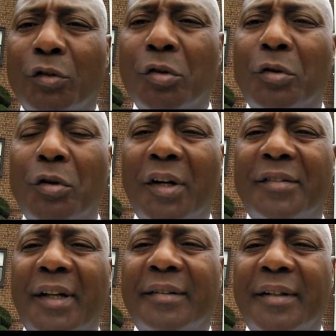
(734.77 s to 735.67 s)
two New York
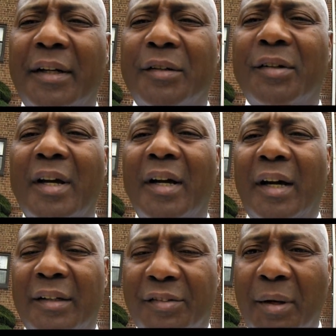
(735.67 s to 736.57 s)
State senators,
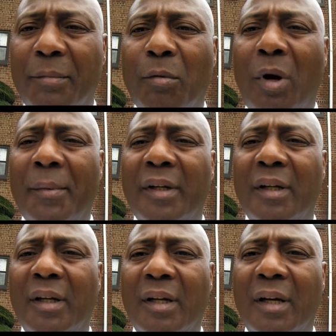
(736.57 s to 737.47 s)
an assemblywoman,
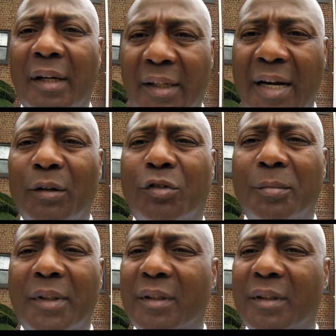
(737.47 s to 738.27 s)
and a council.